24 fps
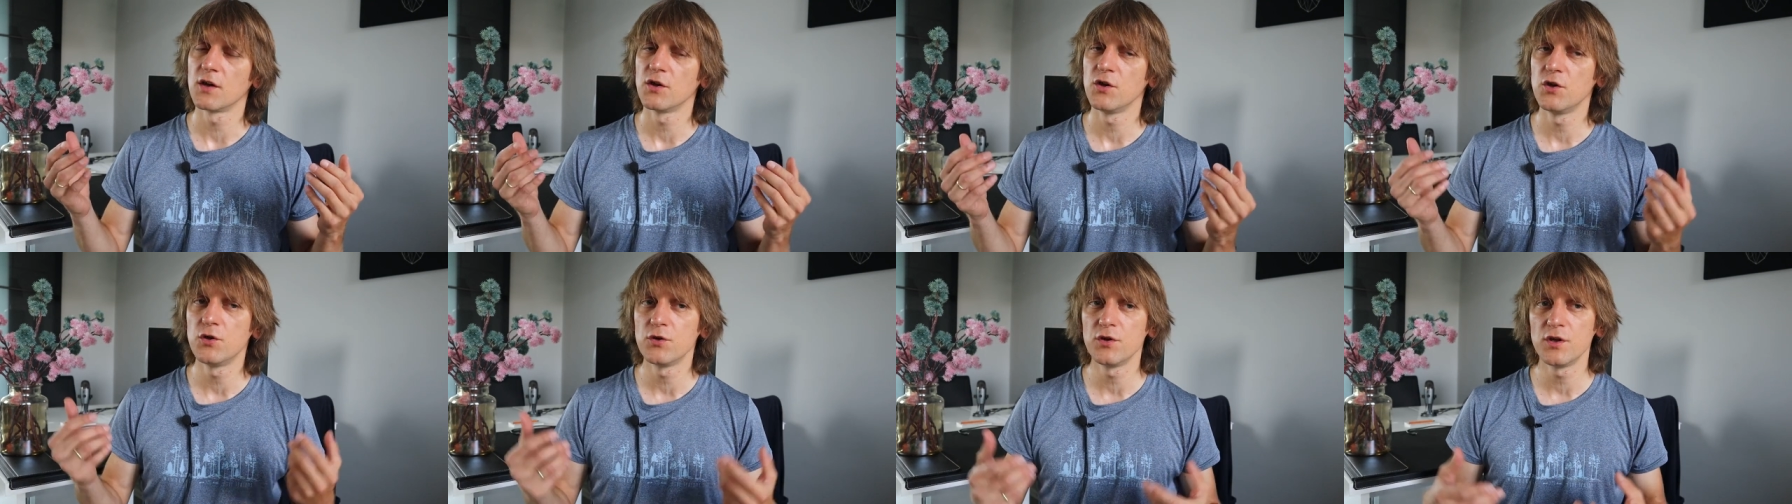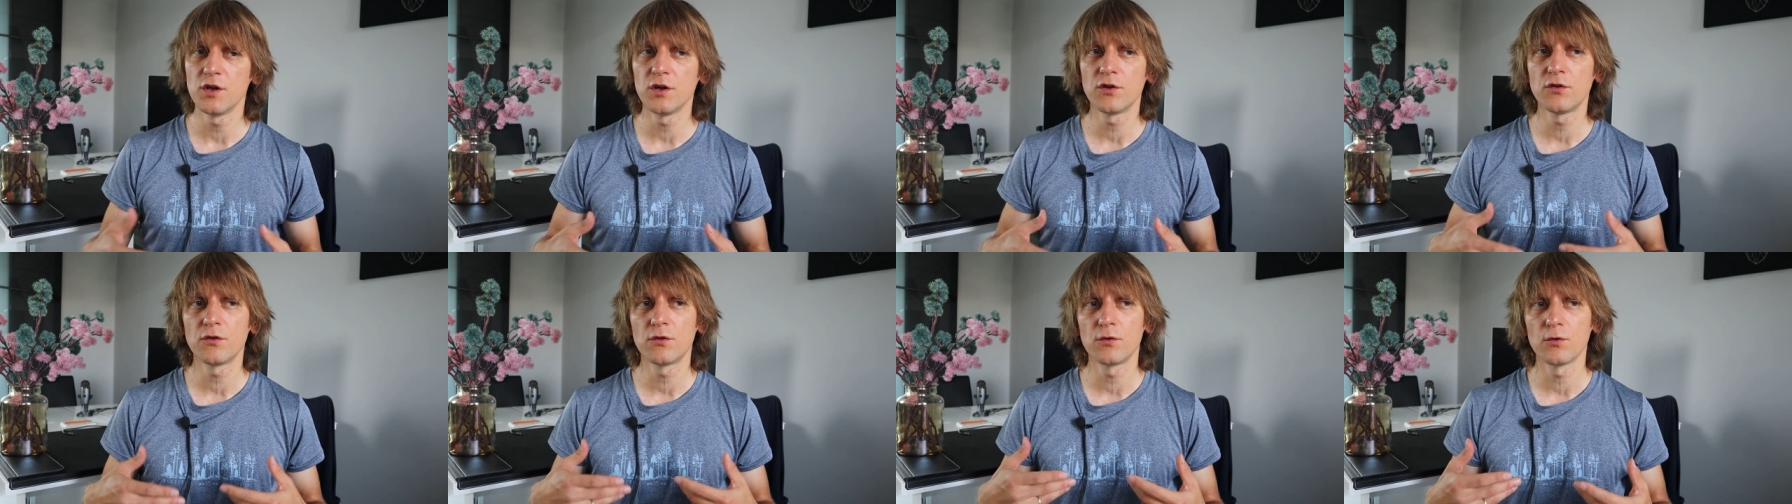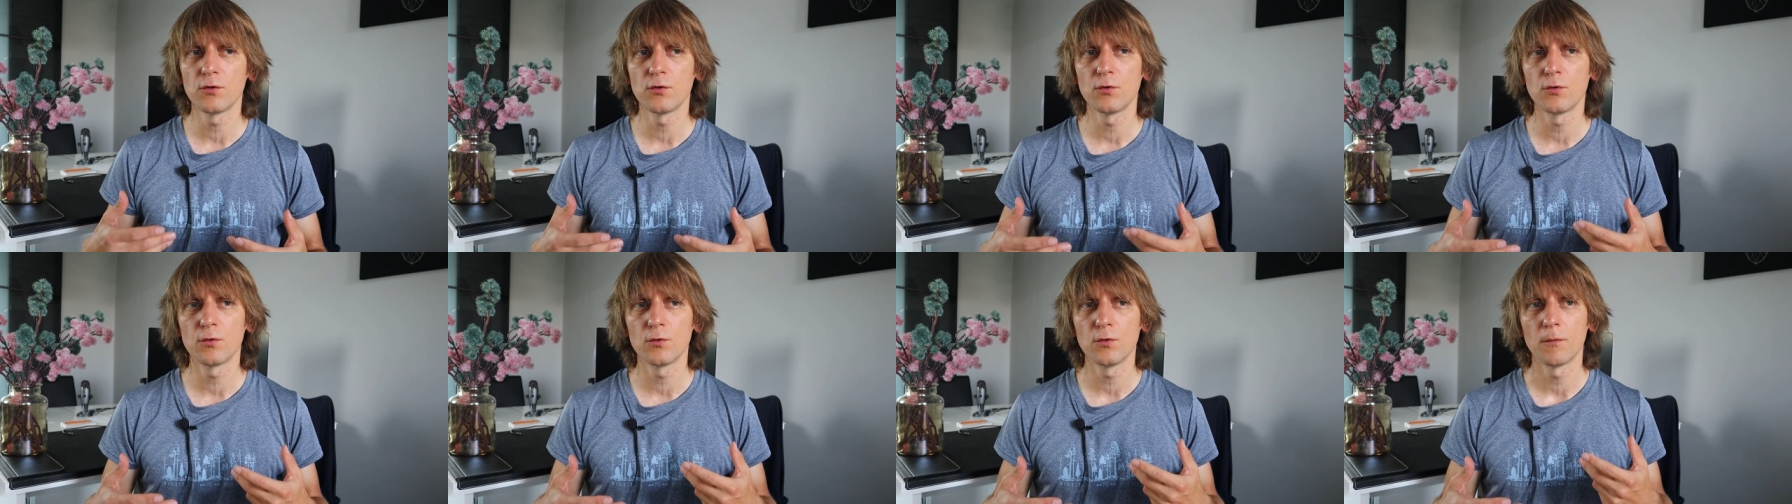you need
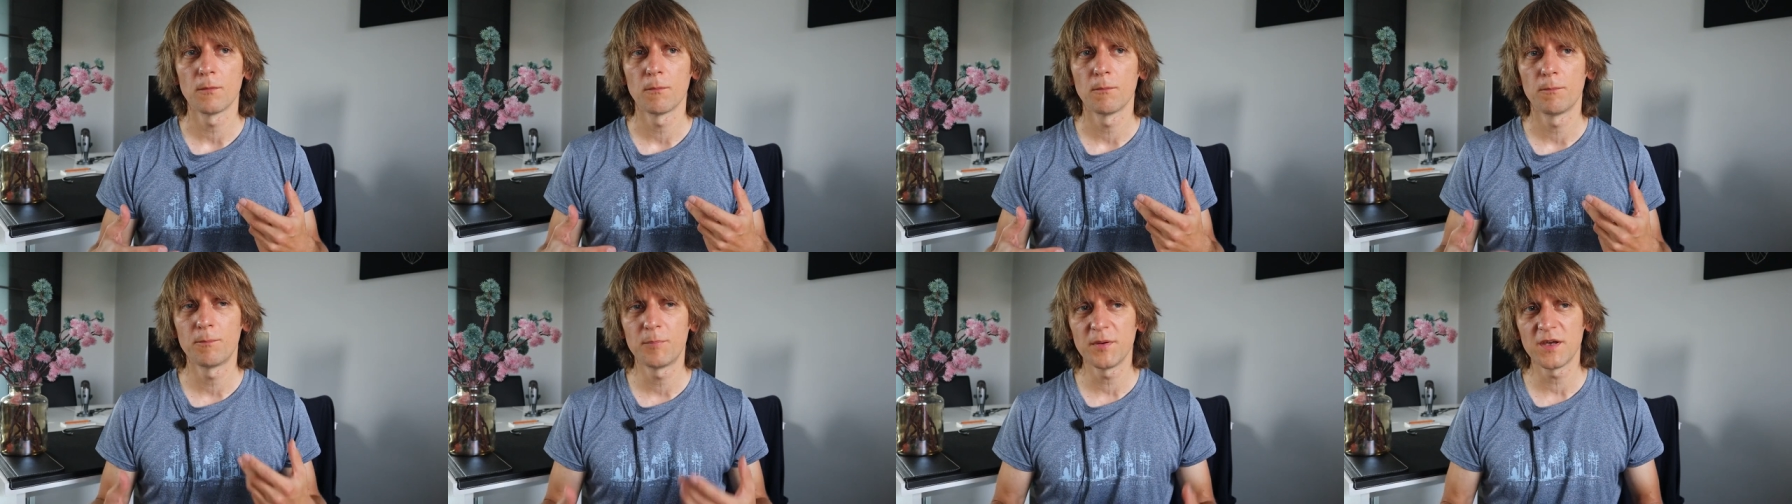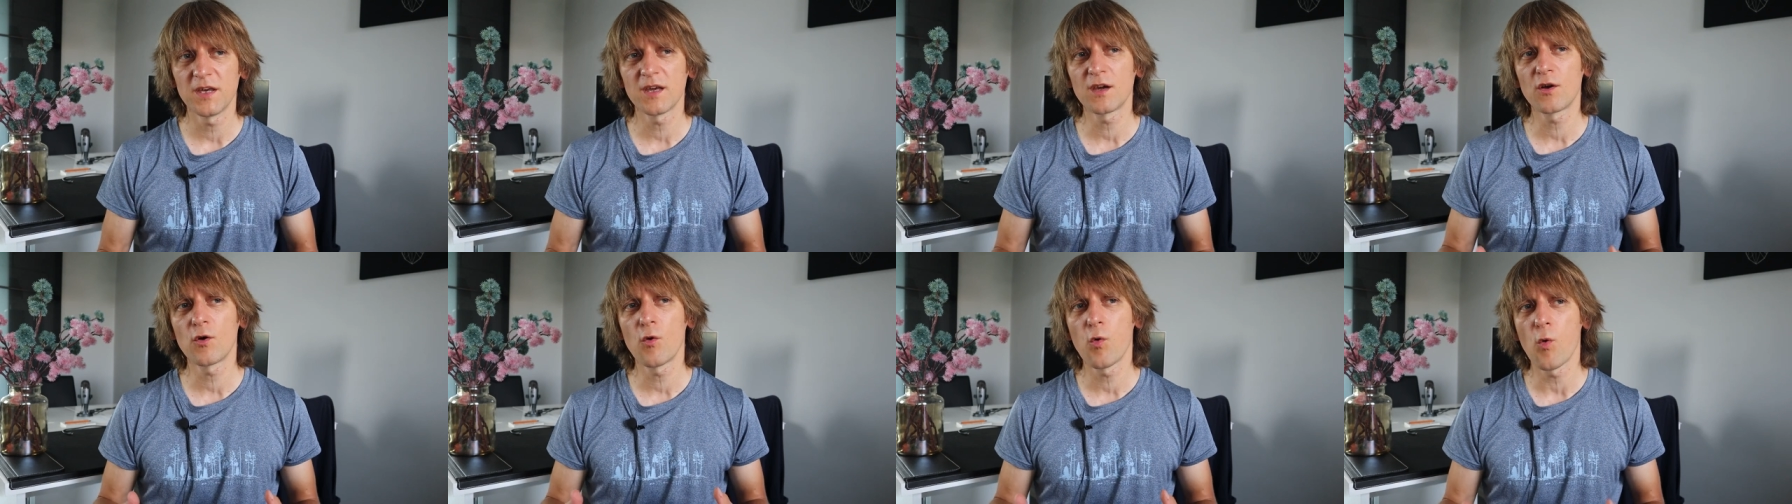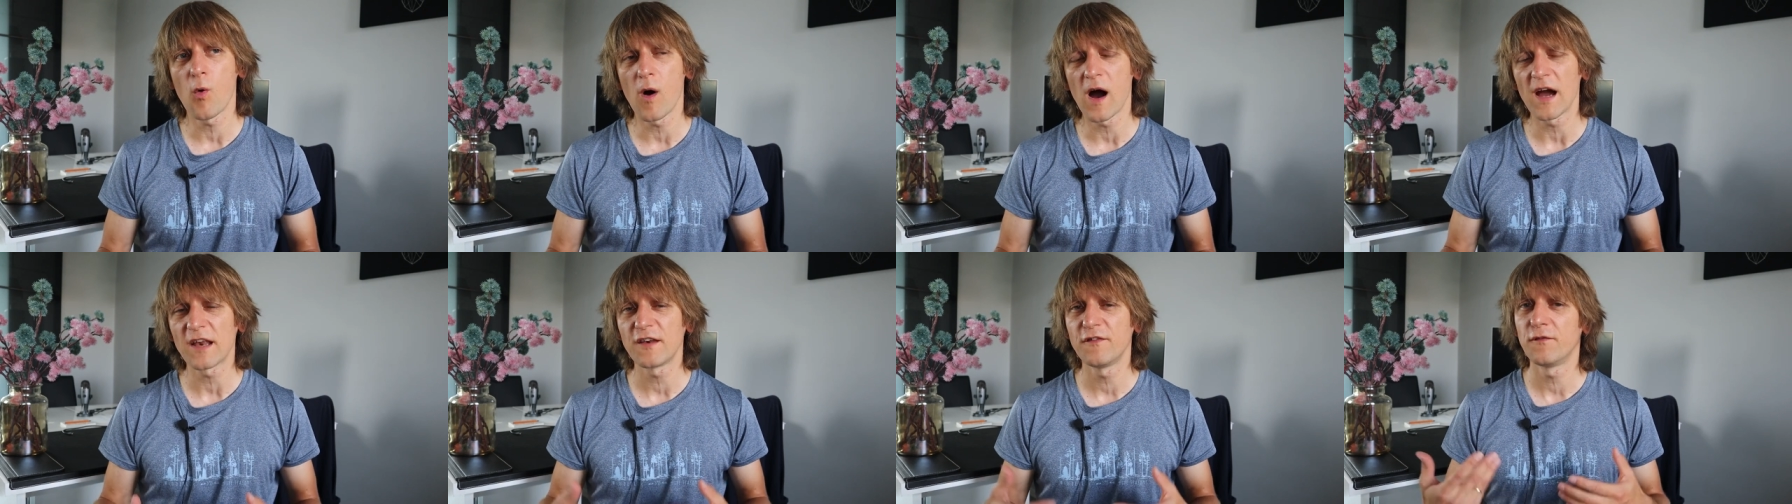to be
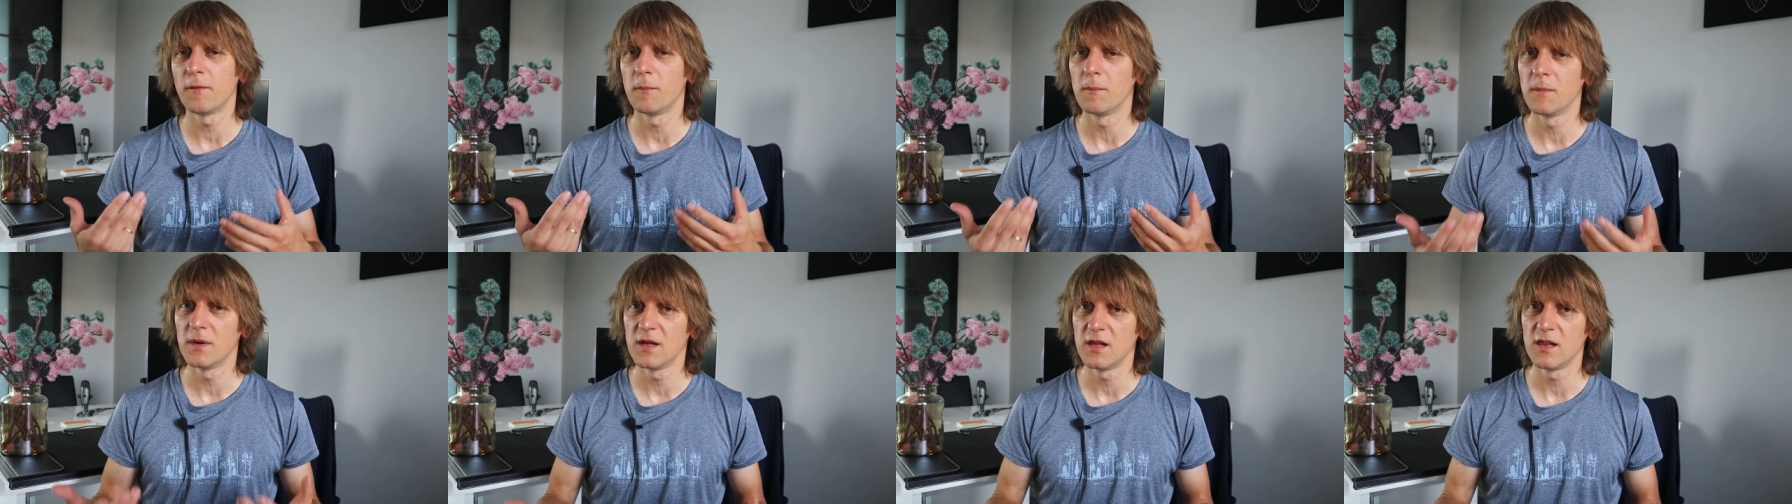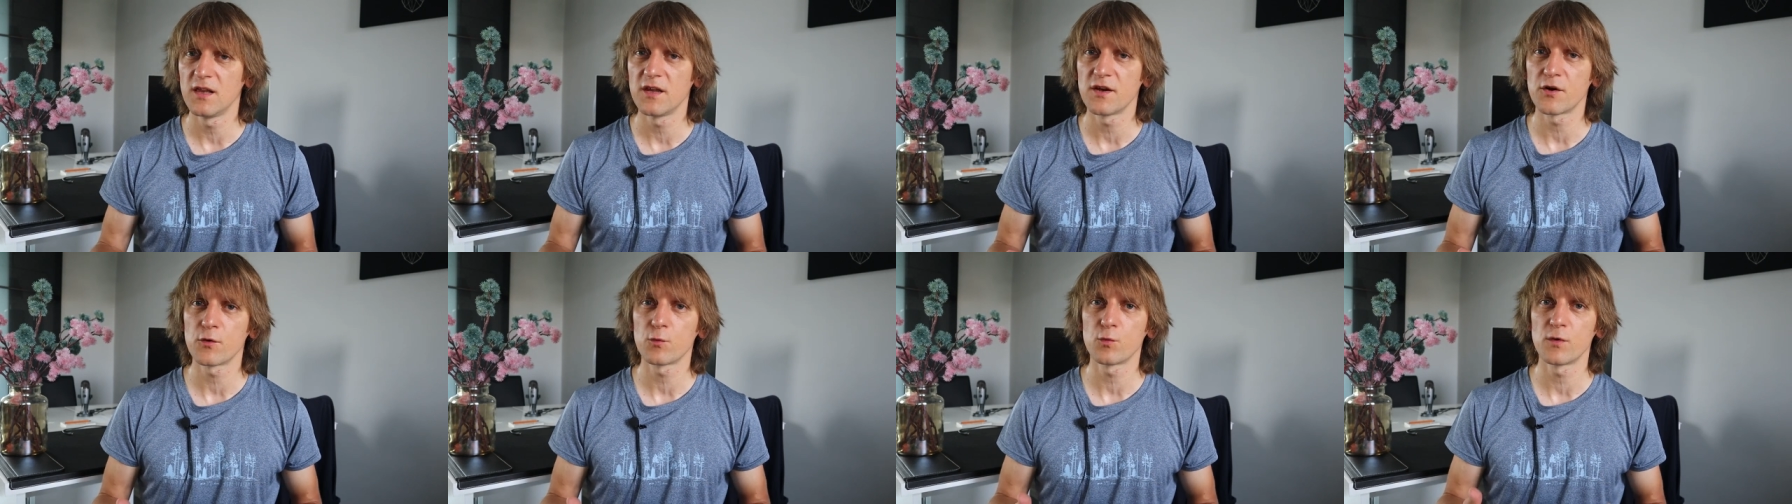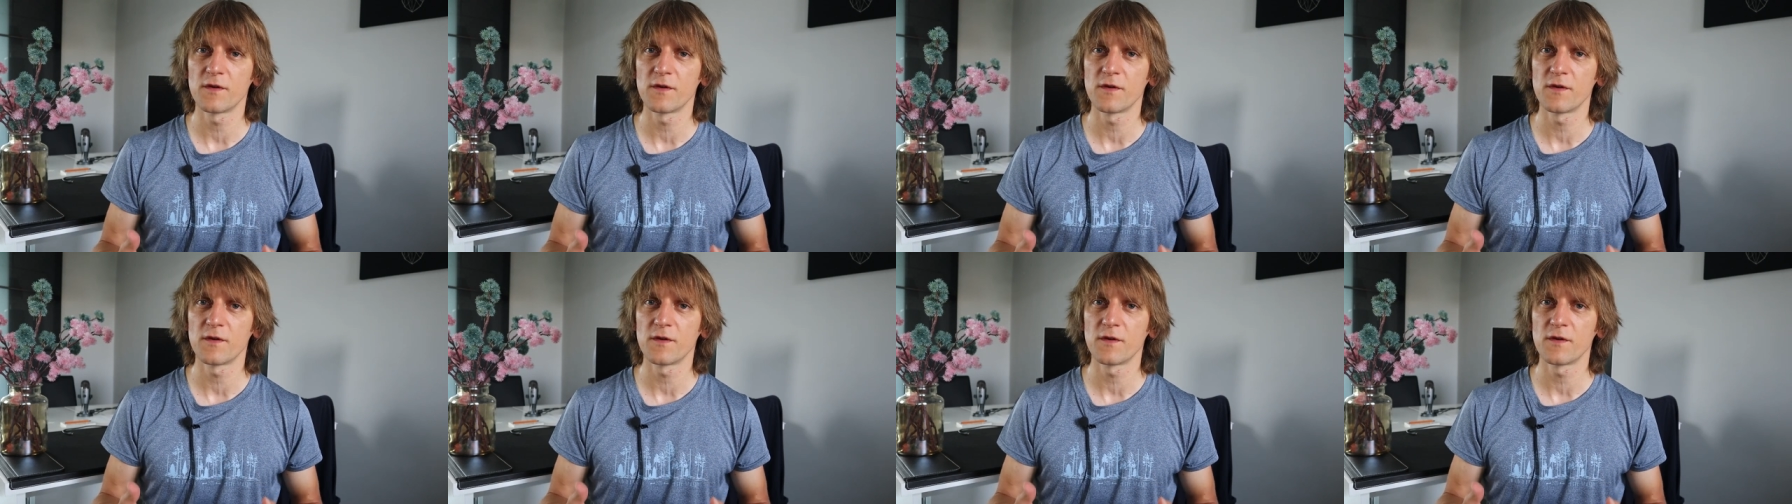quite familiar